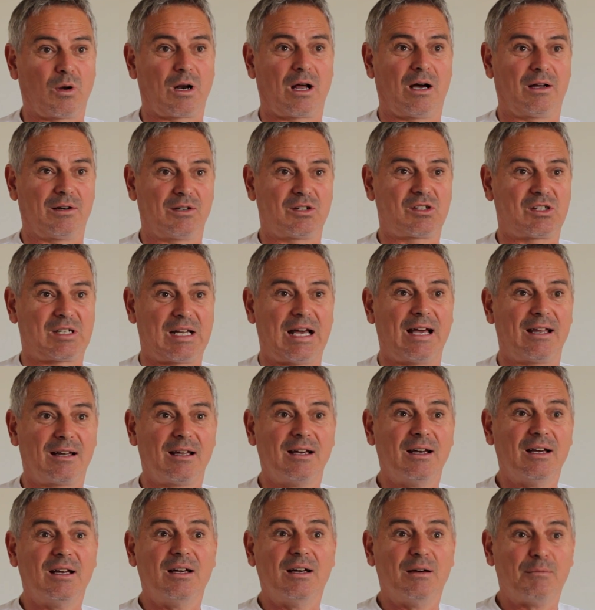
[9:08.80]
what I understand,
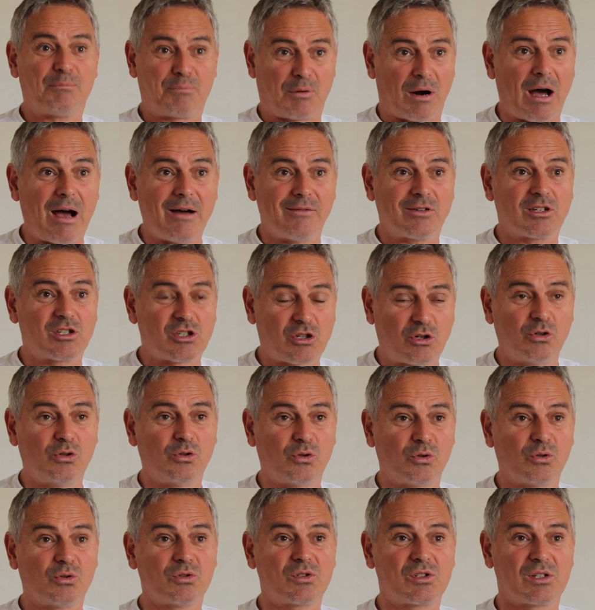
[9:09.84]
private
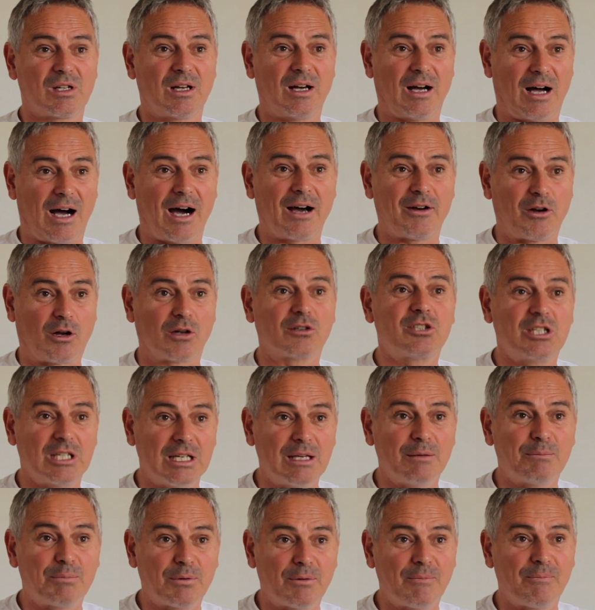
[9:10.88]
schools are not
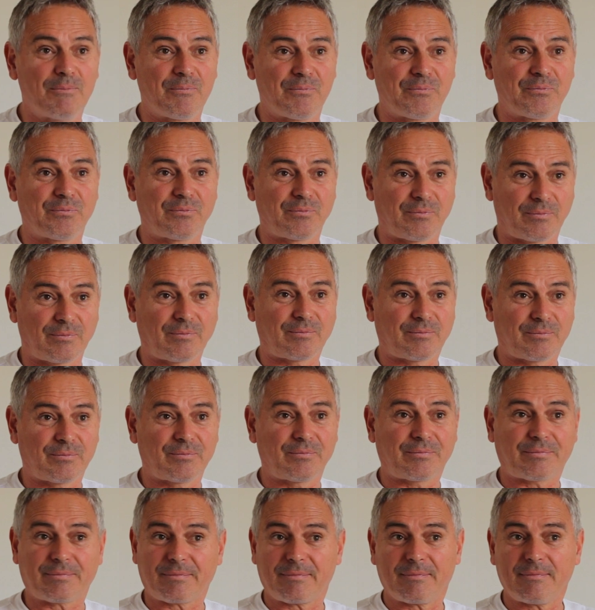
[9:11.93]
cheap.
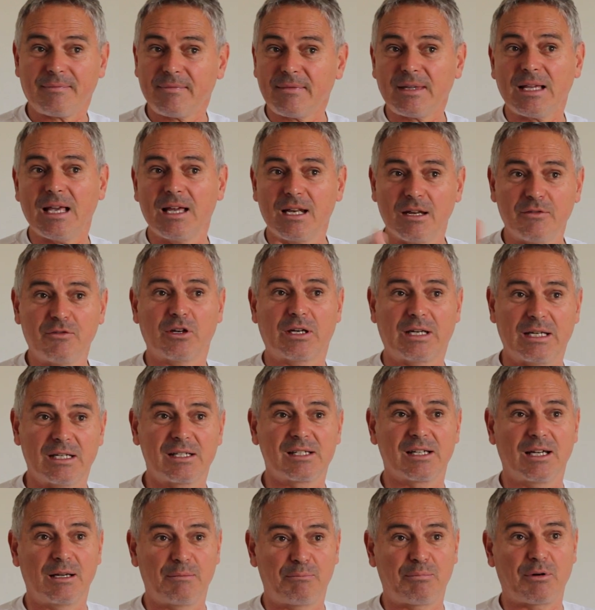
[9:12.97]
And if your
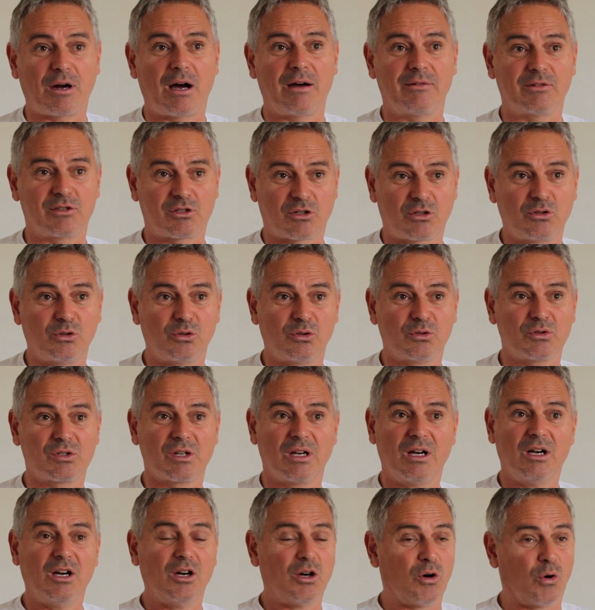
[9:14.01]
kids are in private schools
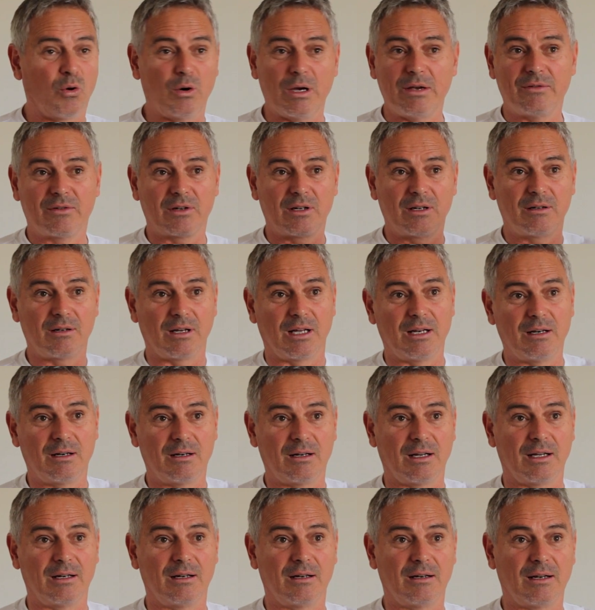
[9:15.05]
or even
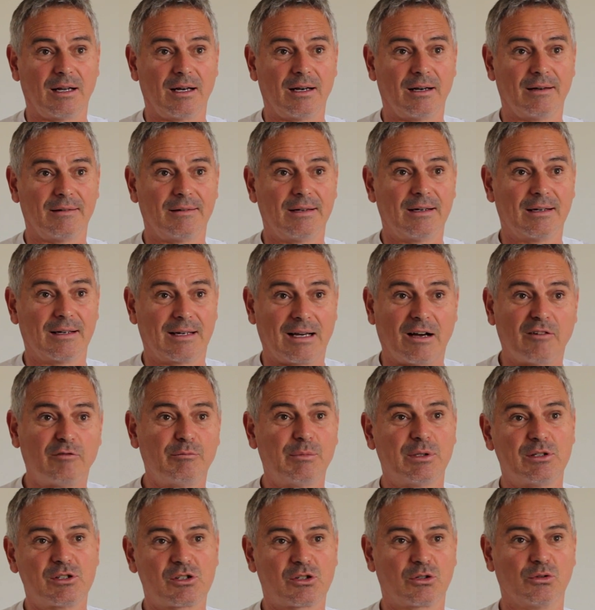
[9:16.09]
in
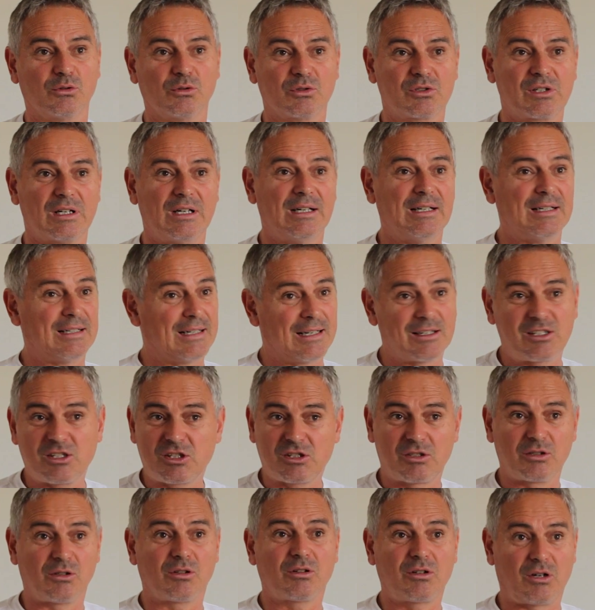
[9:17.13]
government schools, it
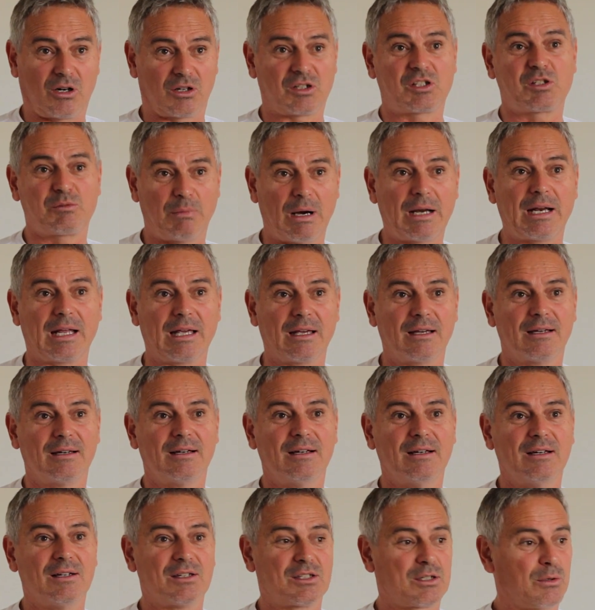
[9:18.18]
still costs money.
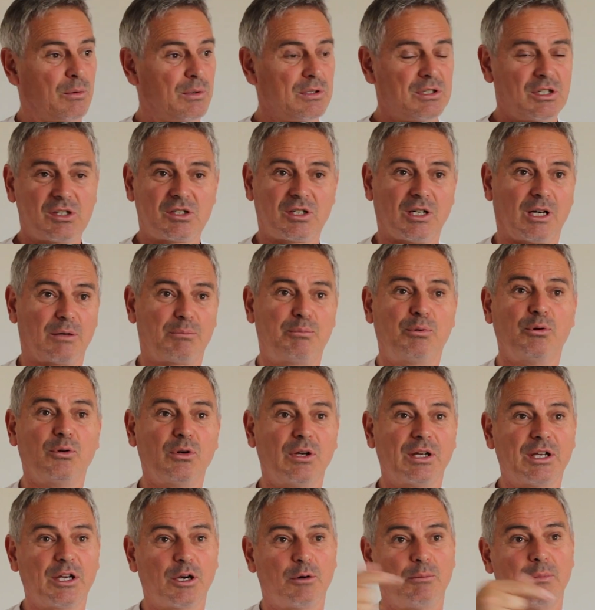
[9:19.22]
So once you start
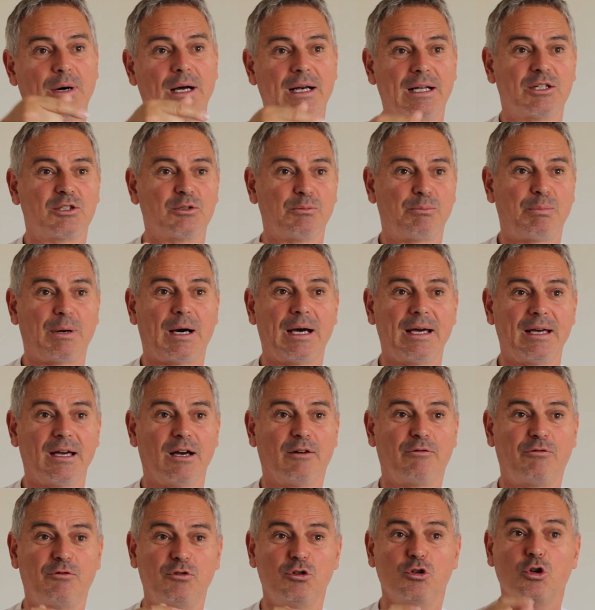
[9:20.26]
pooling your money to pay
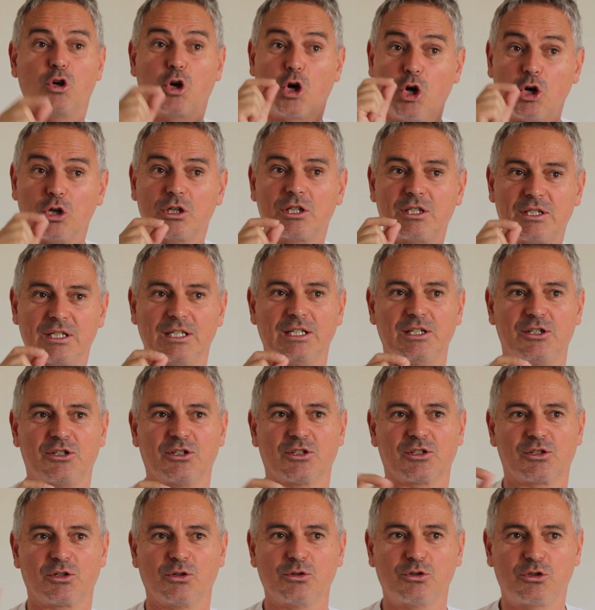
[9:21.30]
a few good
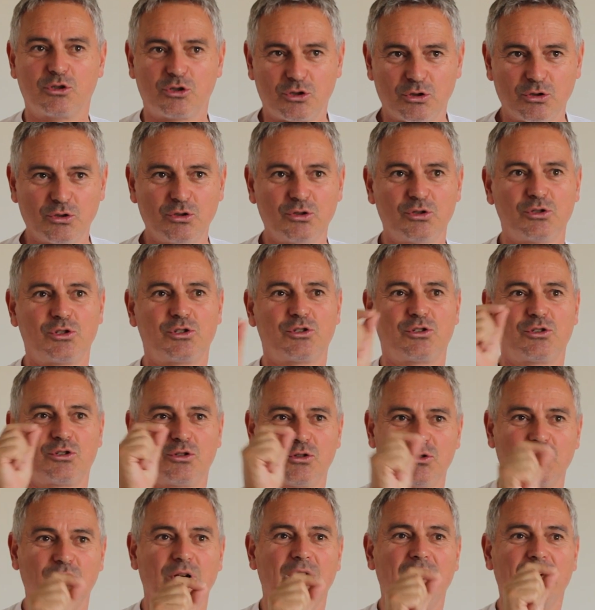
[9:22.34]
teachers who choose
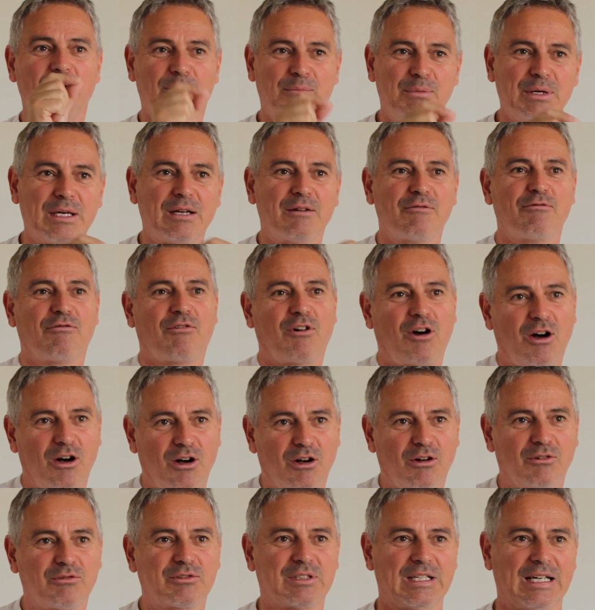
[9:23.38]
to be
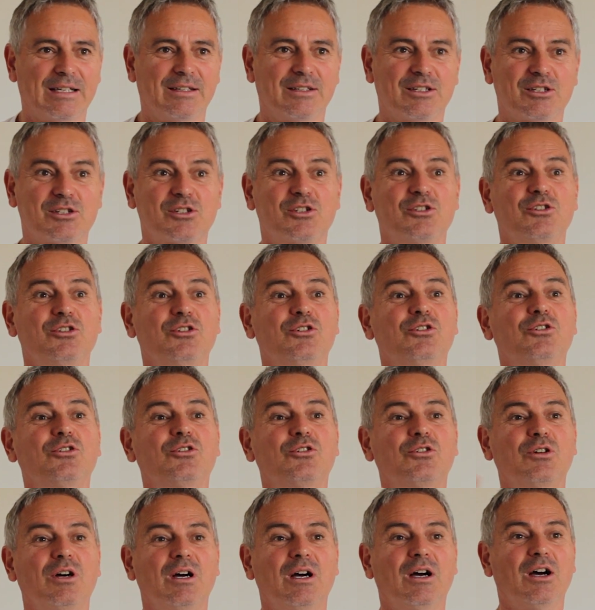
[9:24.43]
involved in this
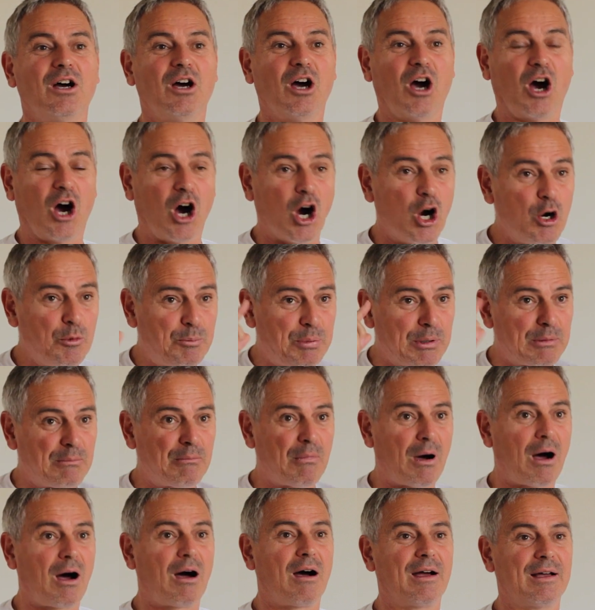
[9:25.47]
new open
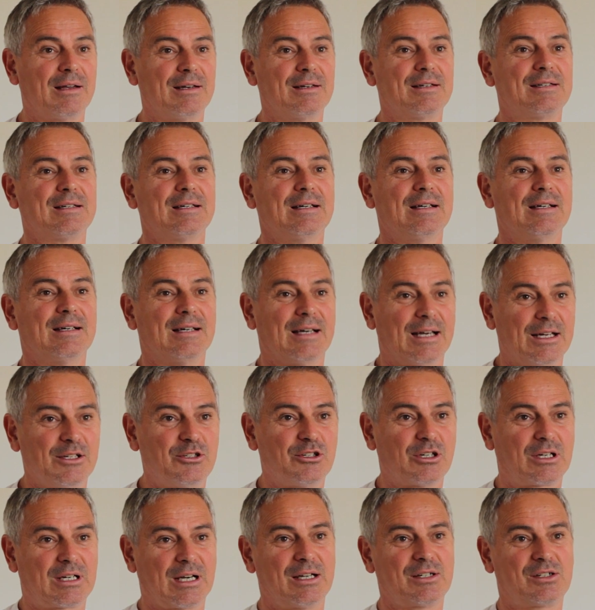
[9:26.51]
mind
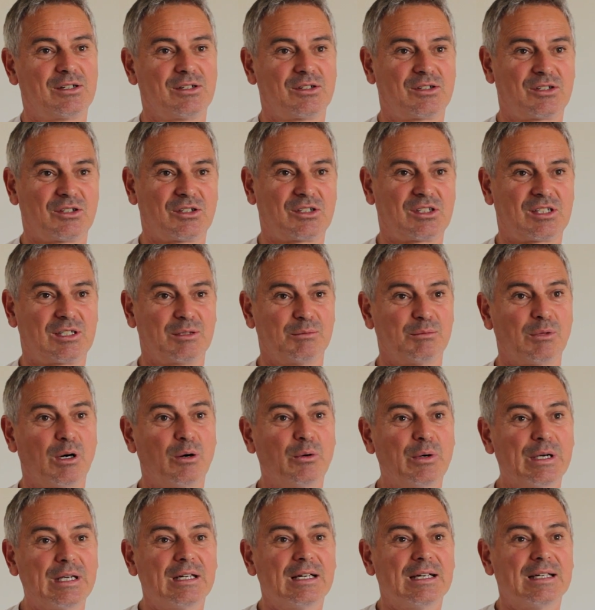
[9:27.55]
education system where
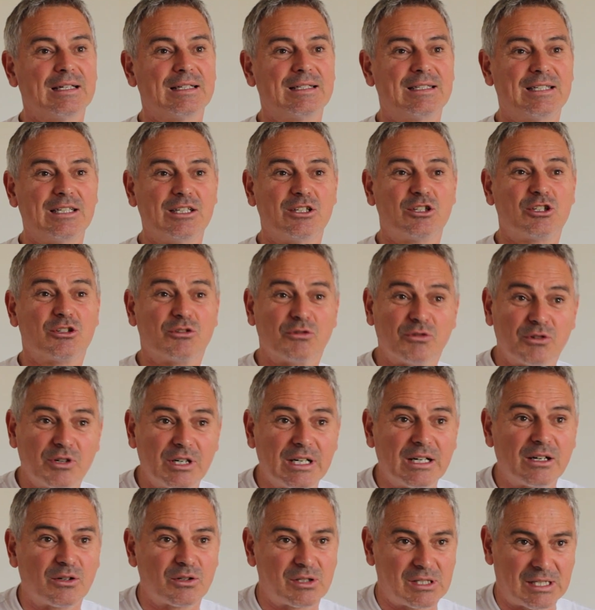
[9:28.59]
we teach
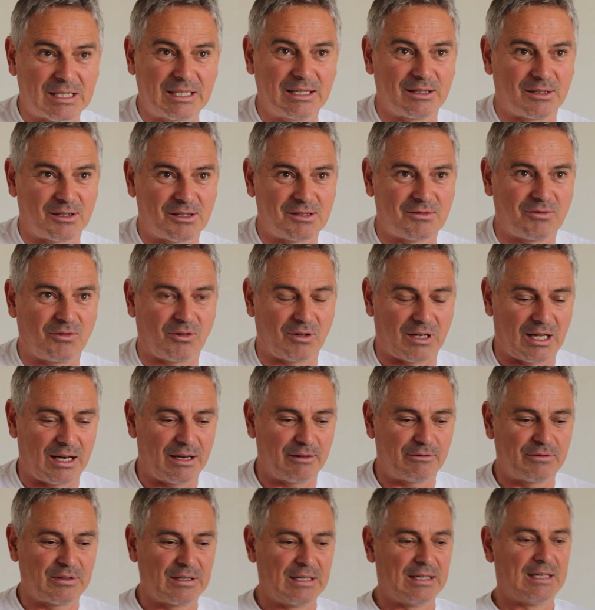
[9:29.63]
real skills for
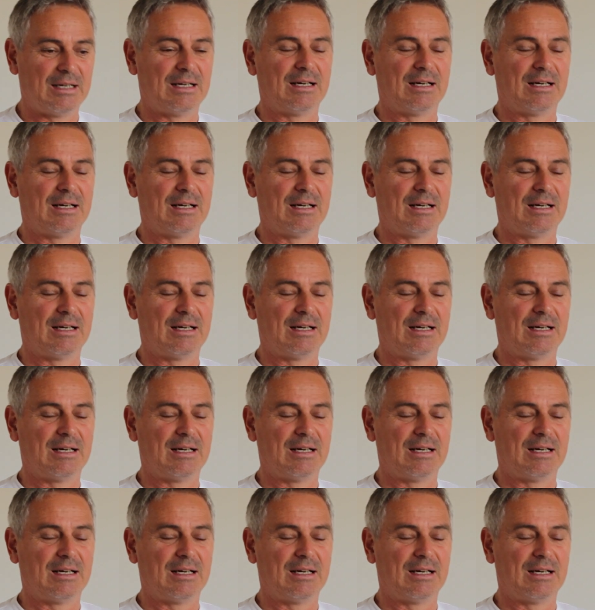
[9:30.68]
life,